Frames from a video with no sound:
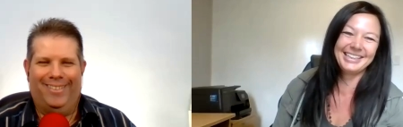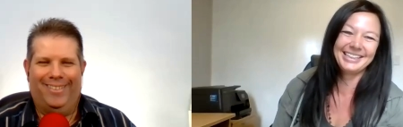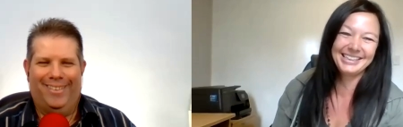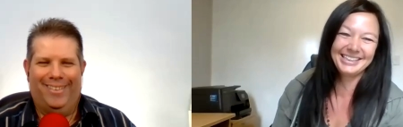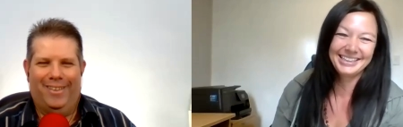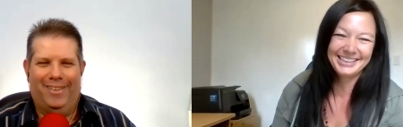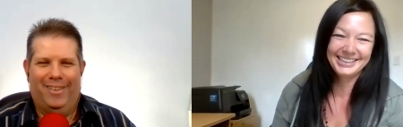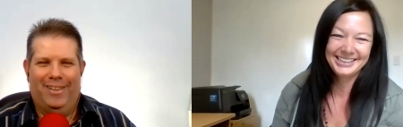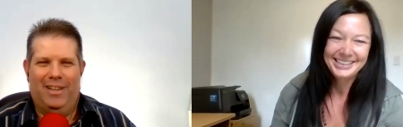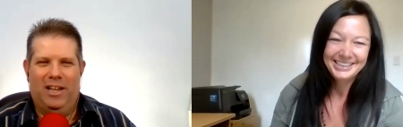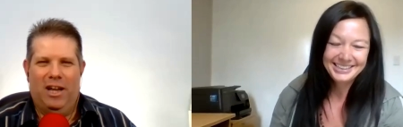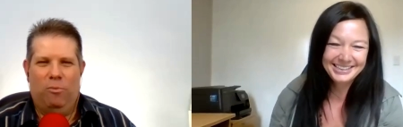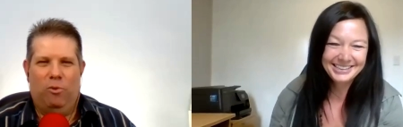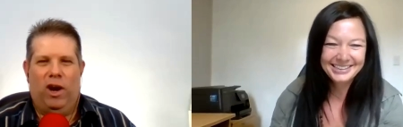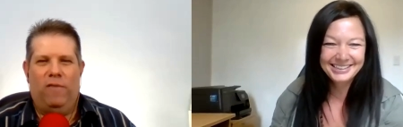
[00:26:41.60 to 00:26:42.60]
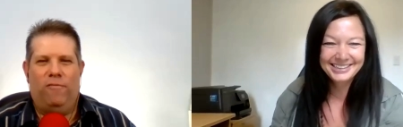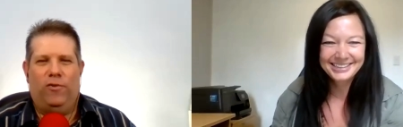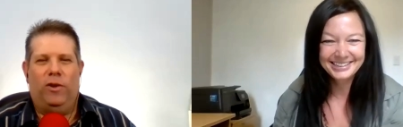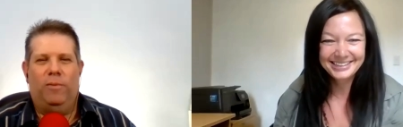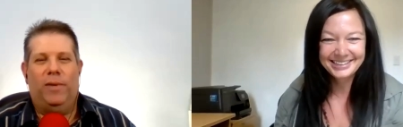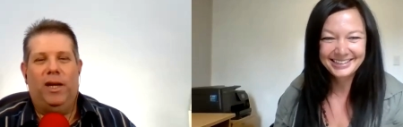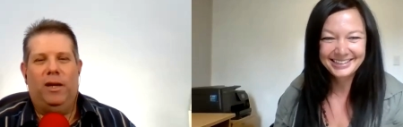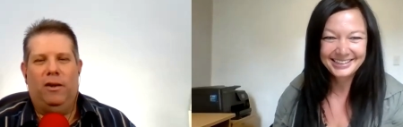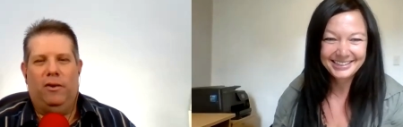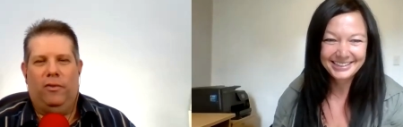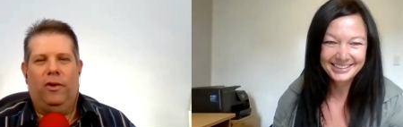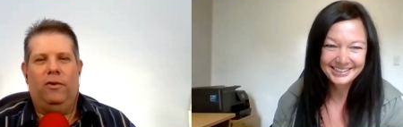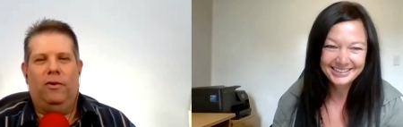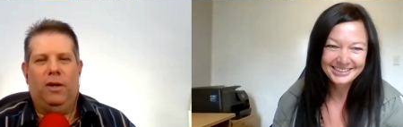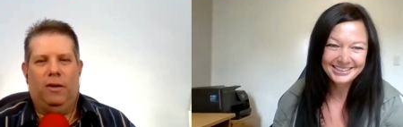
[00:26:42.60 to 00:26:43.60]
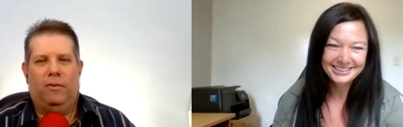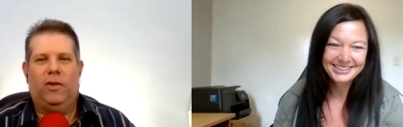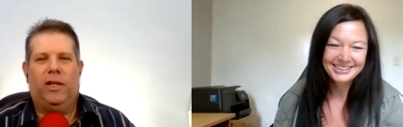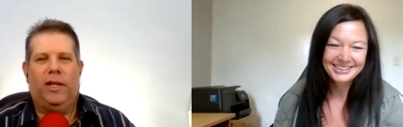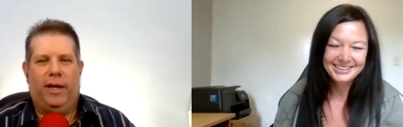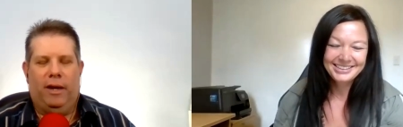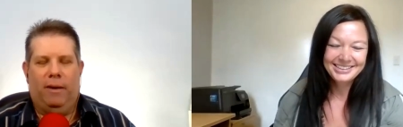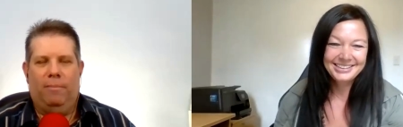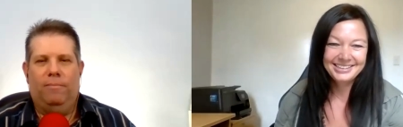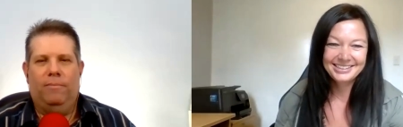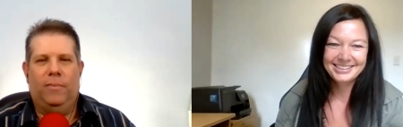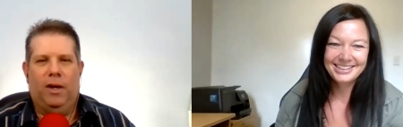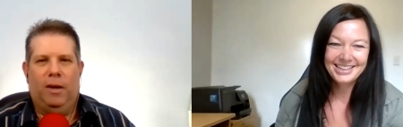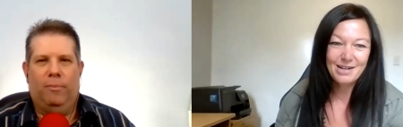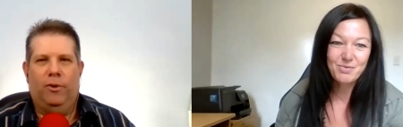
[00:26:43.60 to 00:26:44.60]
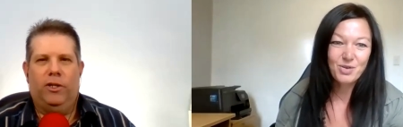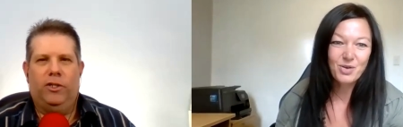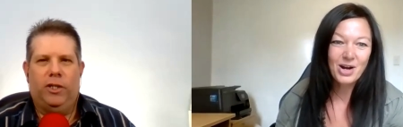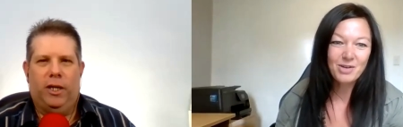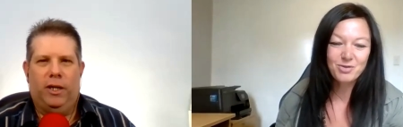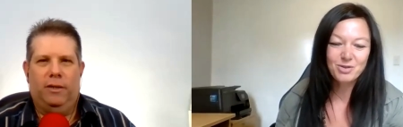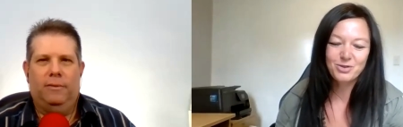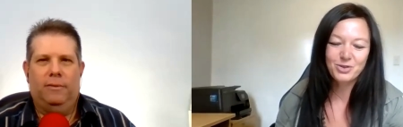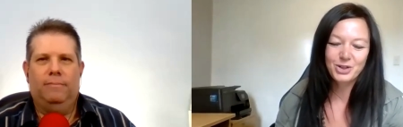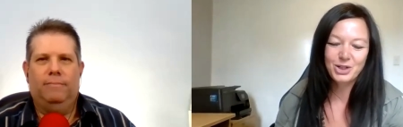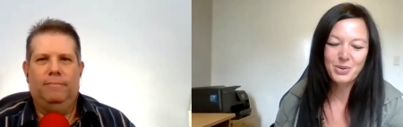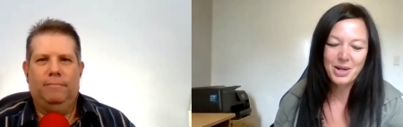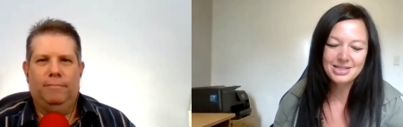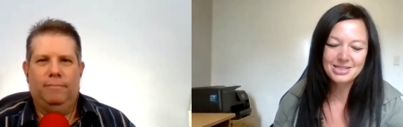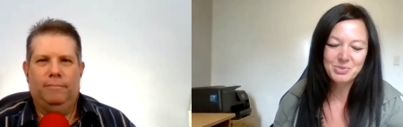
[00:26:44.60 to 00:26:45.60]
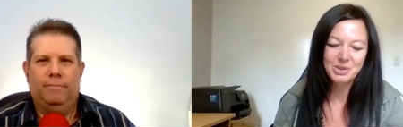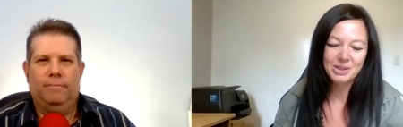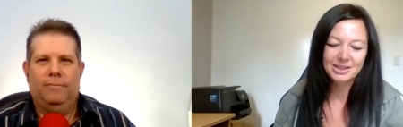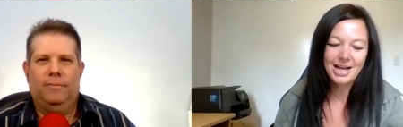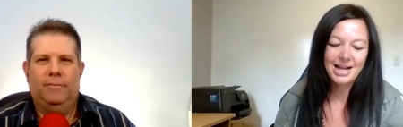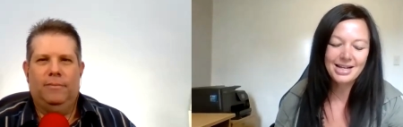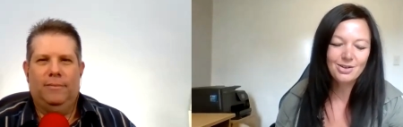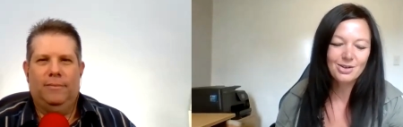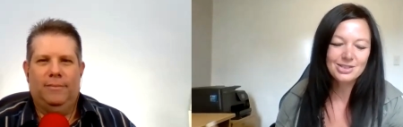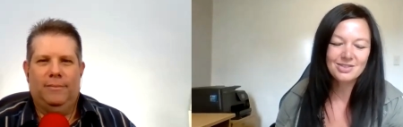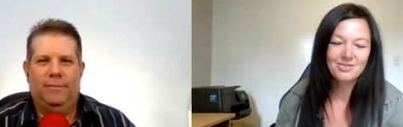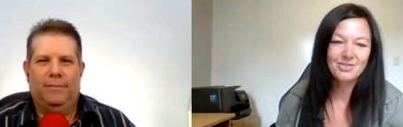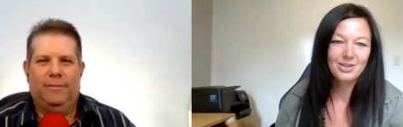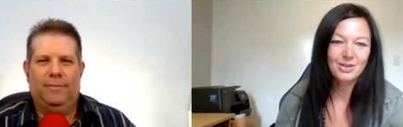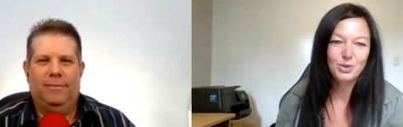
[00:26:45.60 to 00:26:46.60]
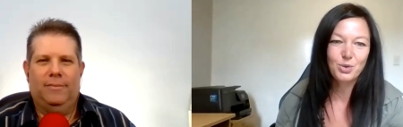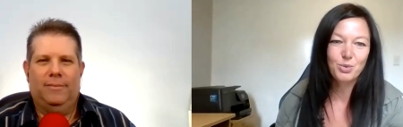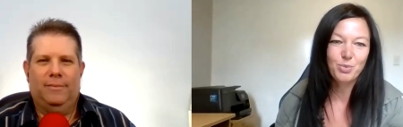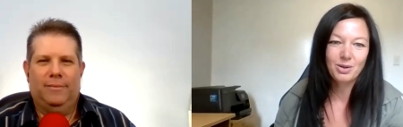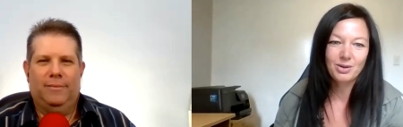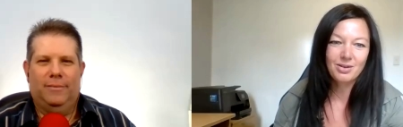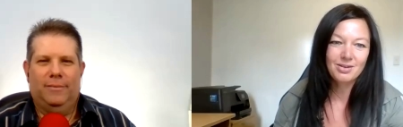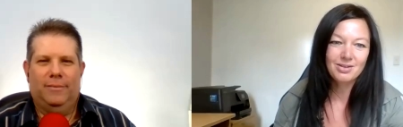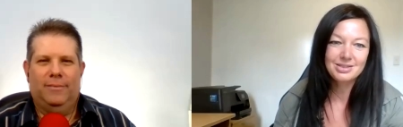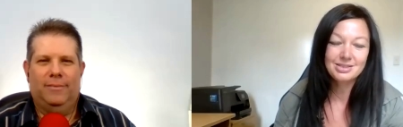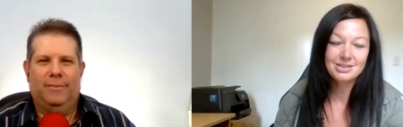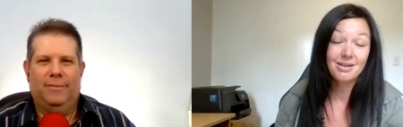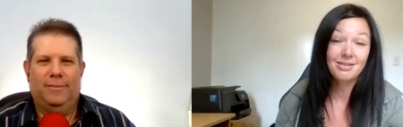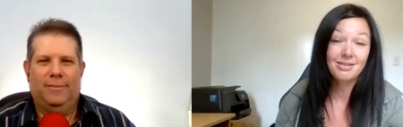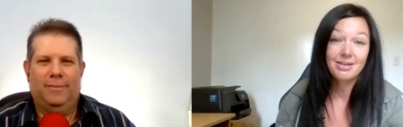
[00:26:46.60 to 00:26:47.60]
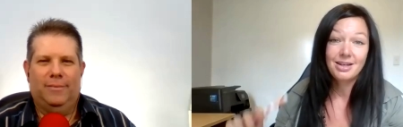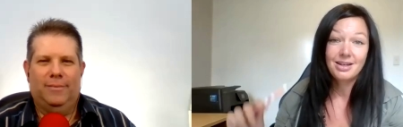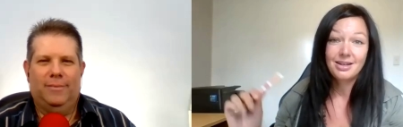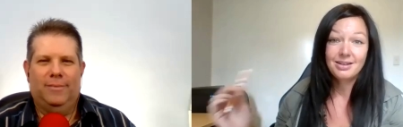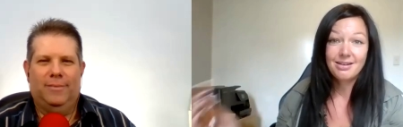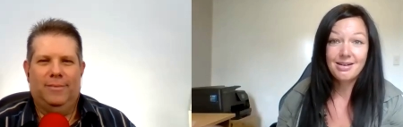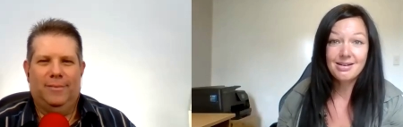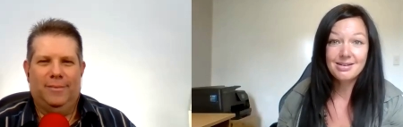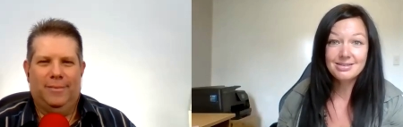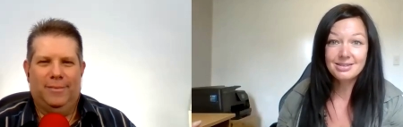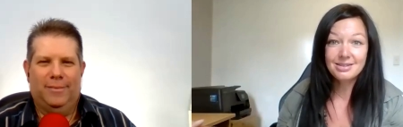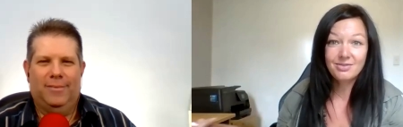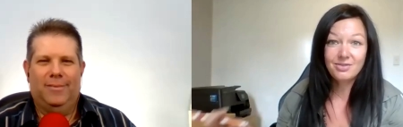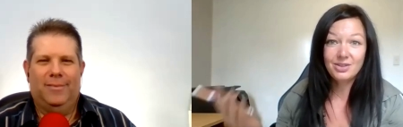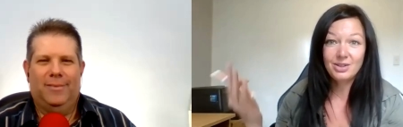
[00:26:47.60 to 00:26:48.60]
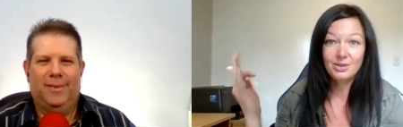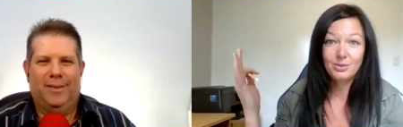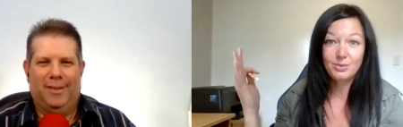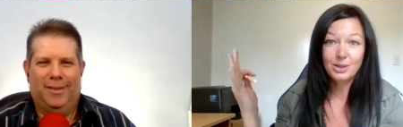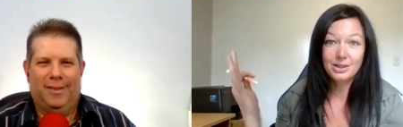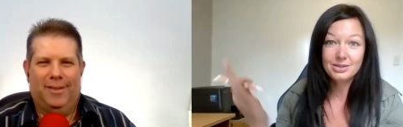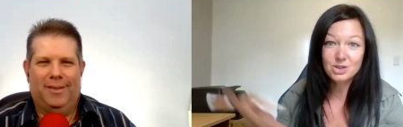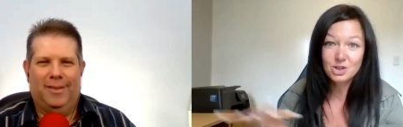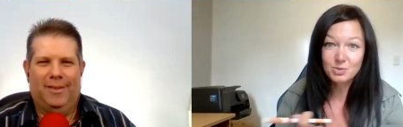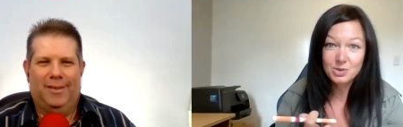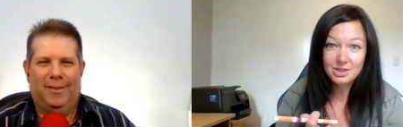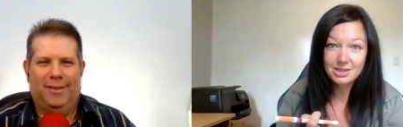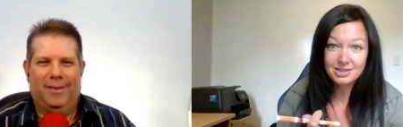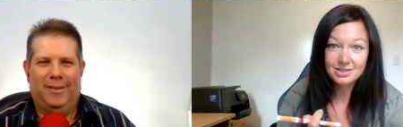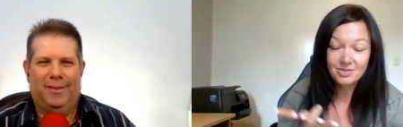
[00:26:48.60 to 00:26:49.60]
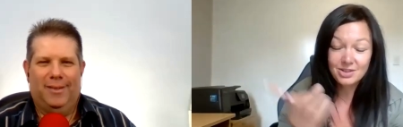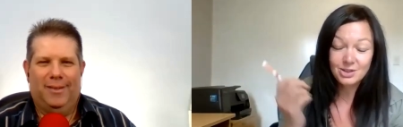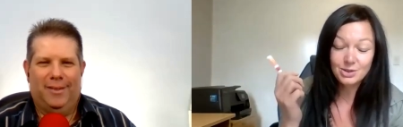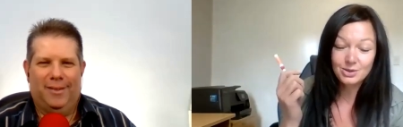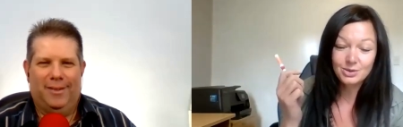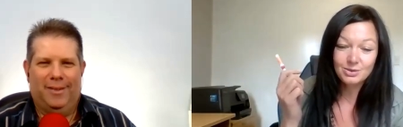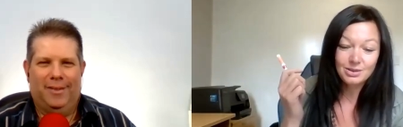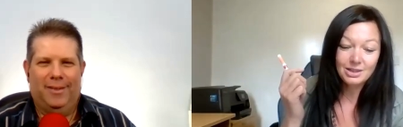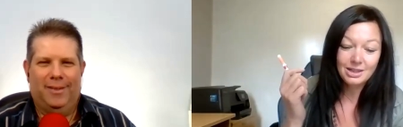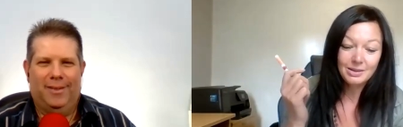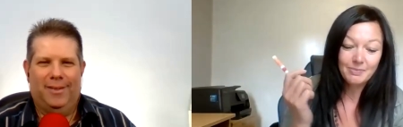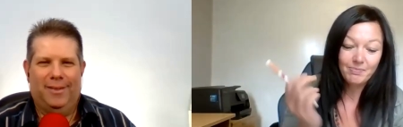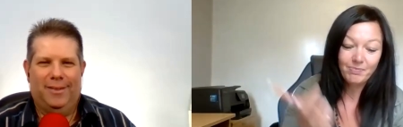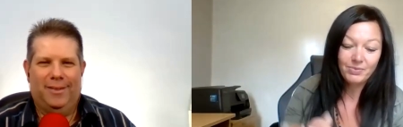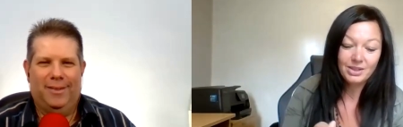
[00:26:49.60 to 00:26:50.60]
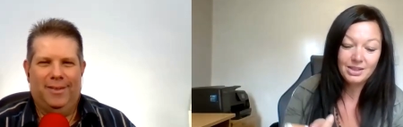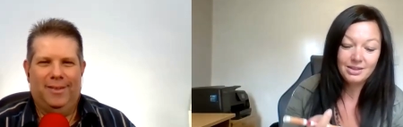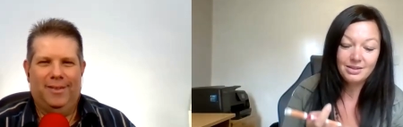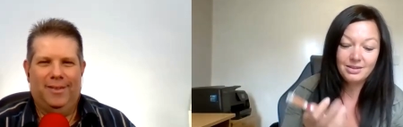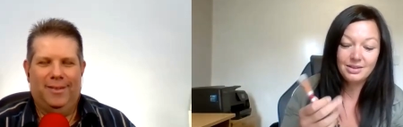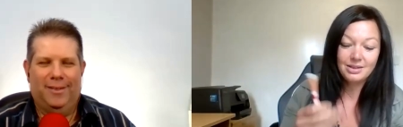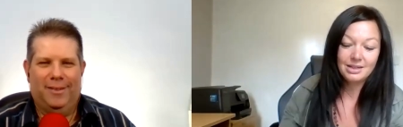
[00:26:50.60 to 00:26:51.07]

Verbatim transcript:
Speaker 1: I'm grateful to be here, though. I really am. I appreciate it.
Speaker 2: for you as well. I had lots of fun on your podcast. So, guys, if you want Jim to interview you, um, he